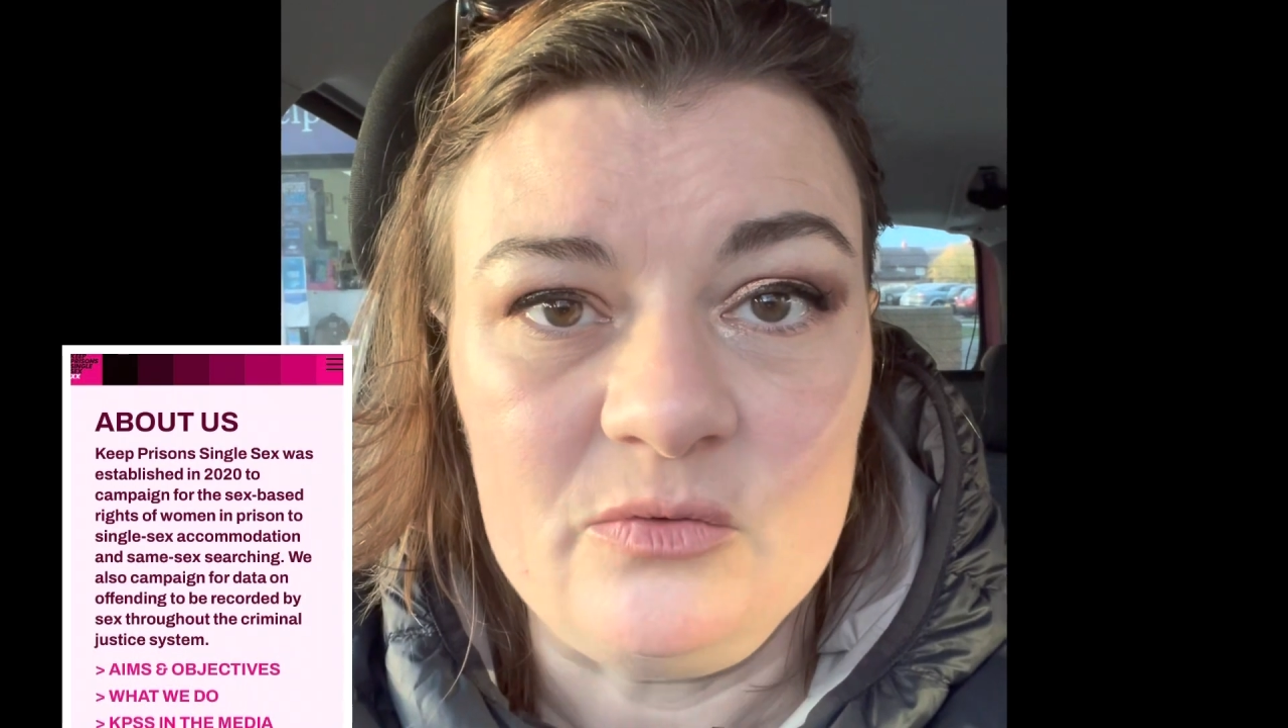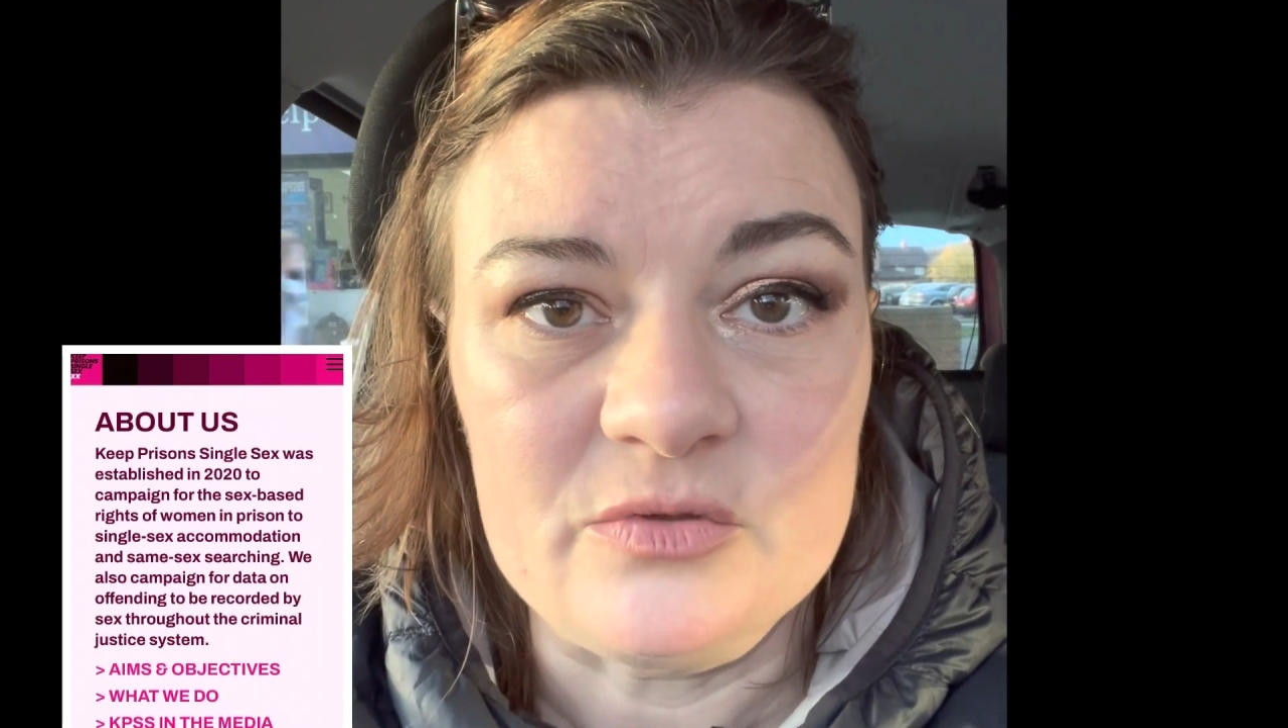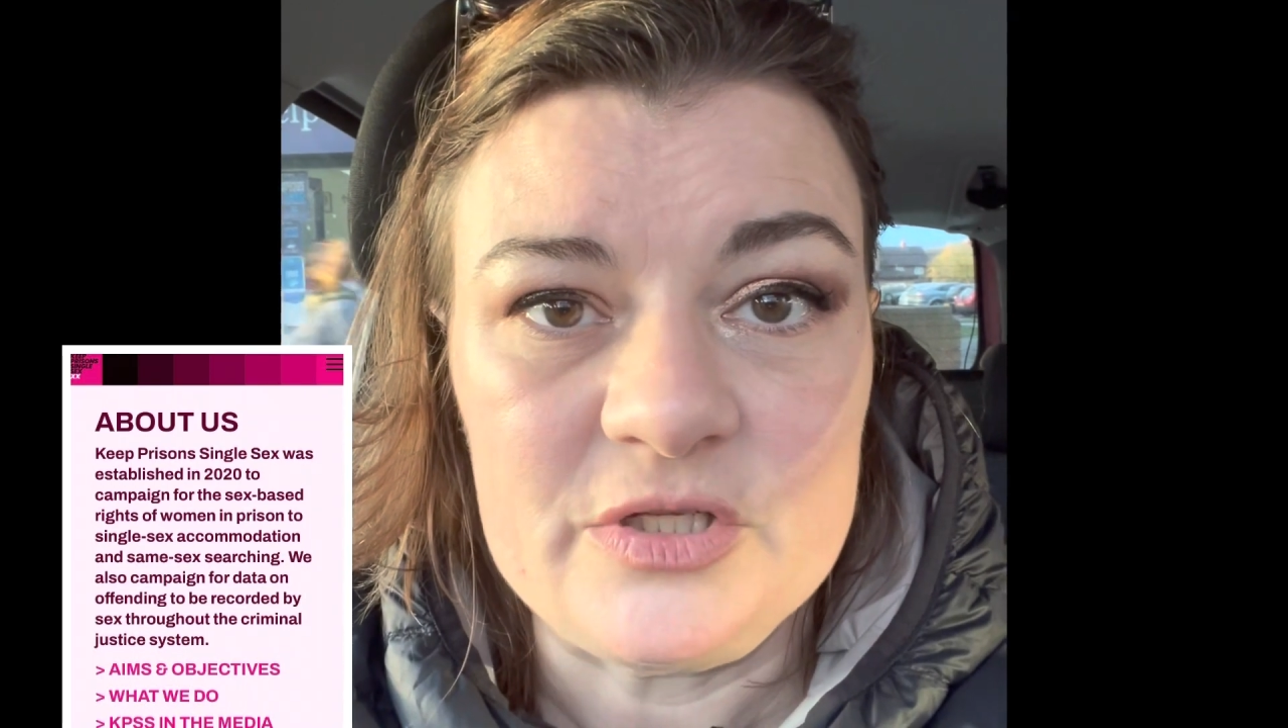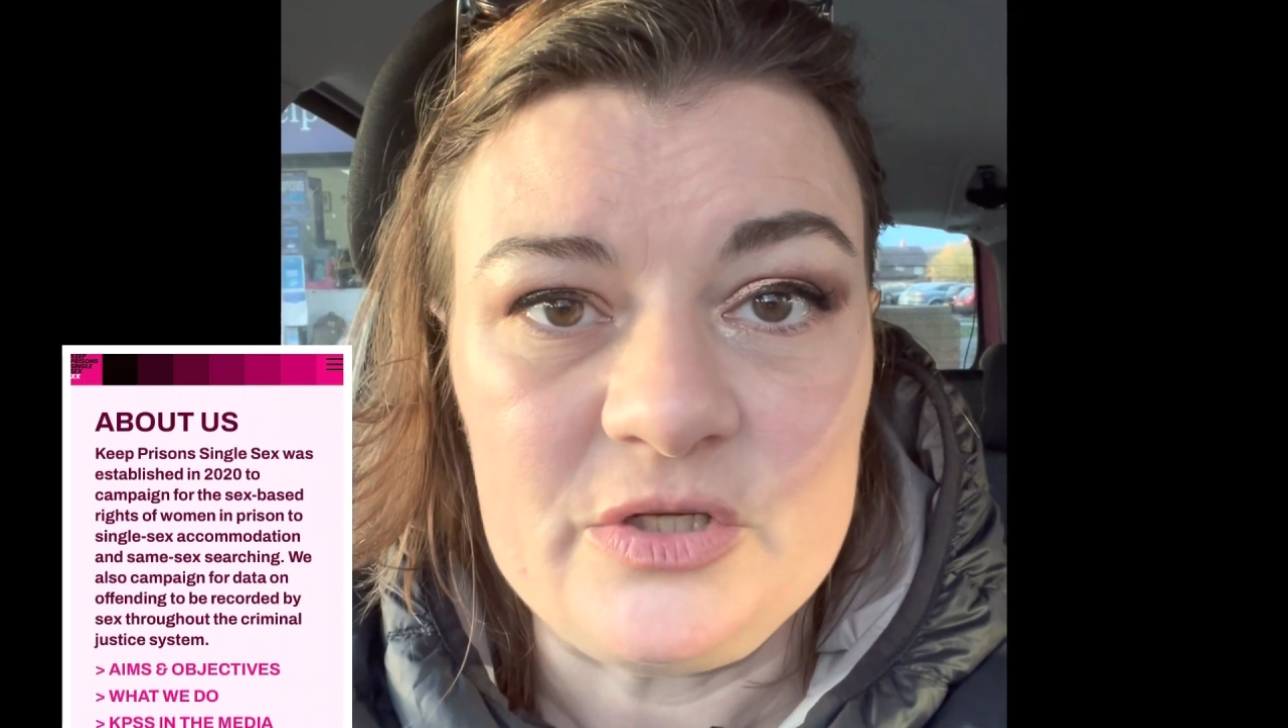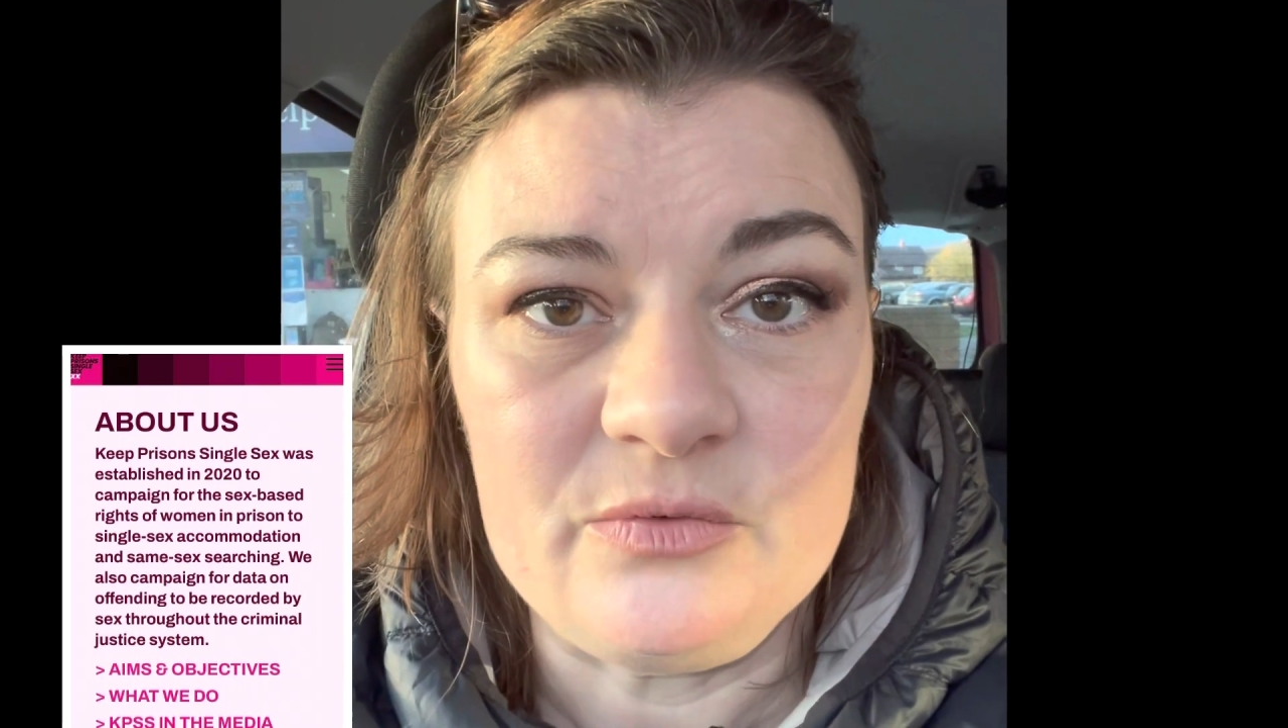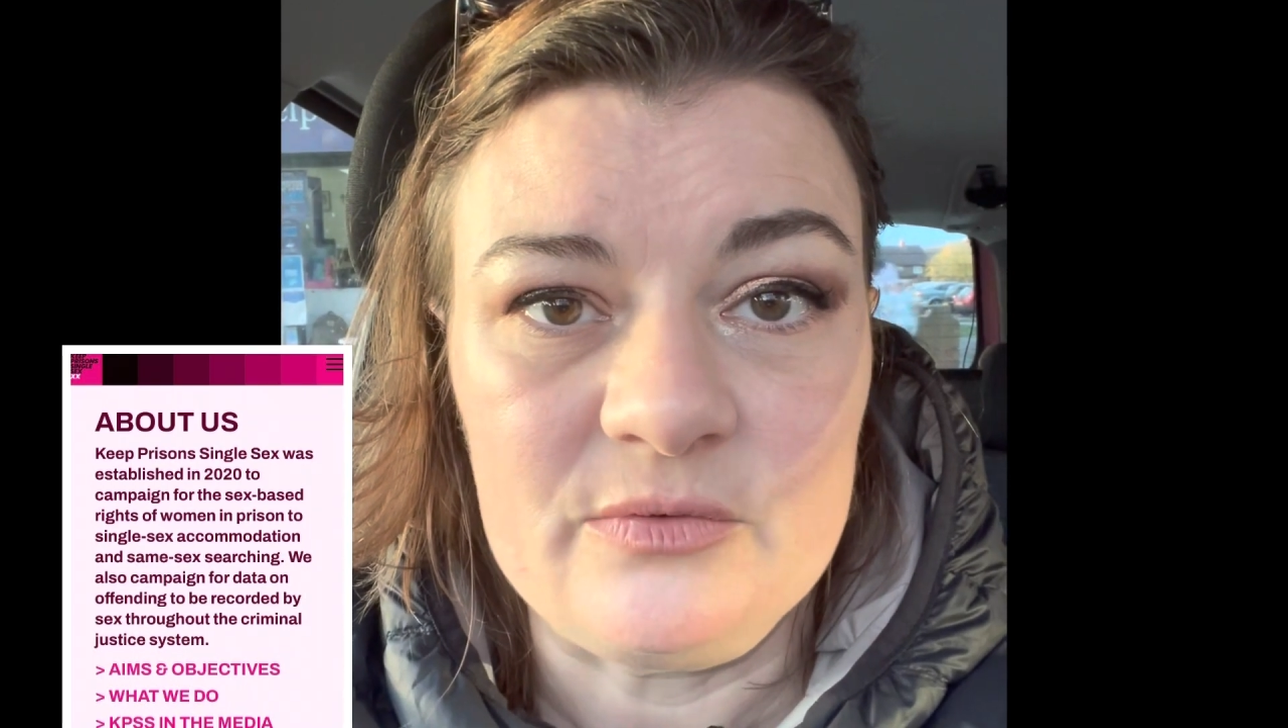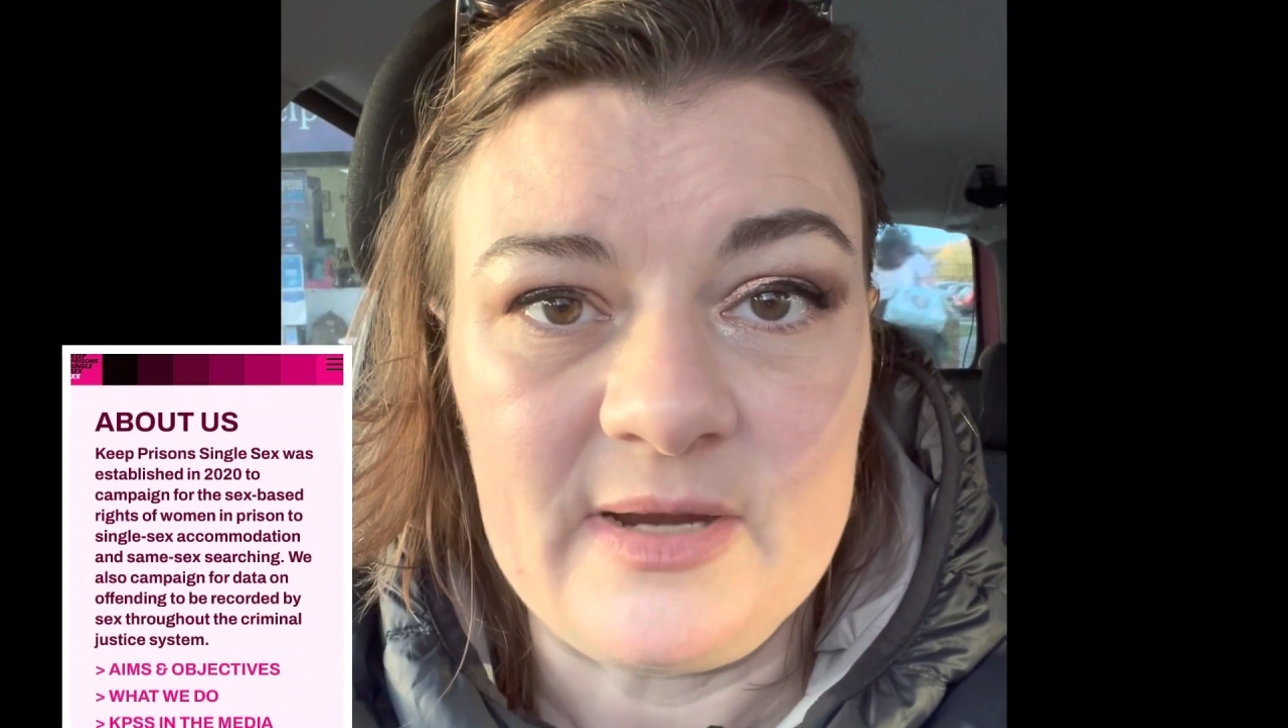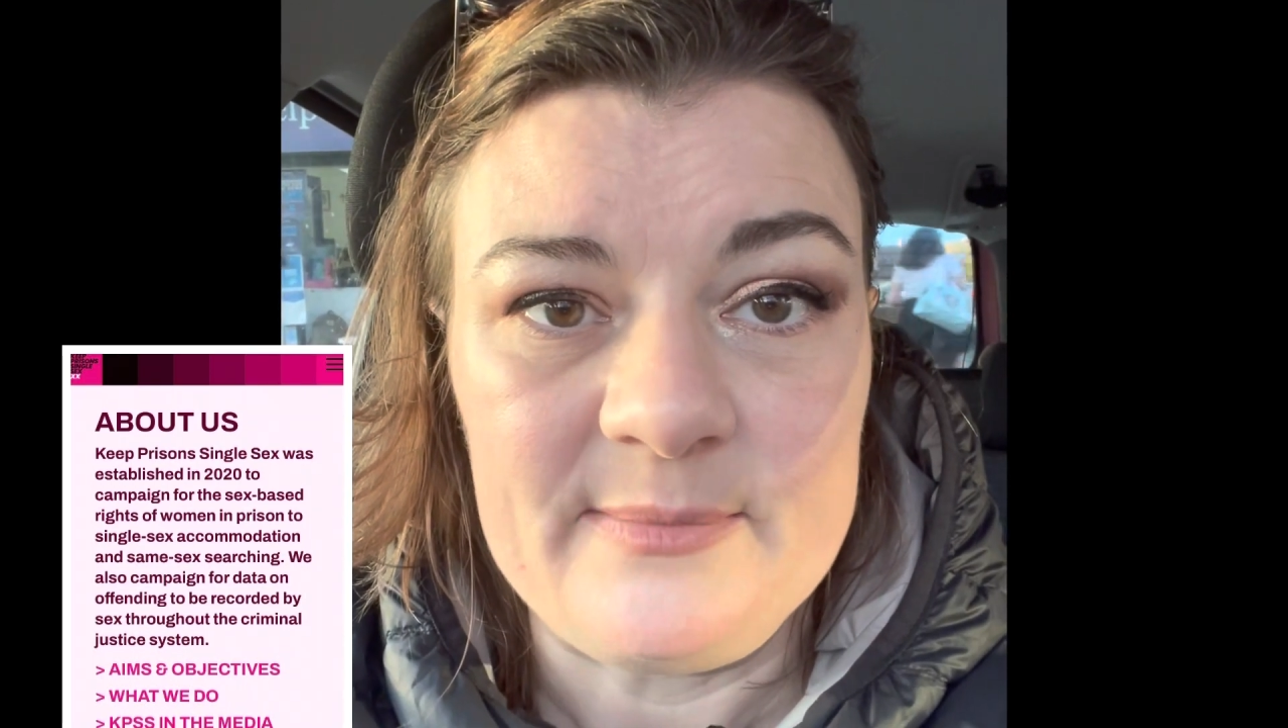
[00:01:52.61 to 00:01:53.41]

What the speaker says: or to your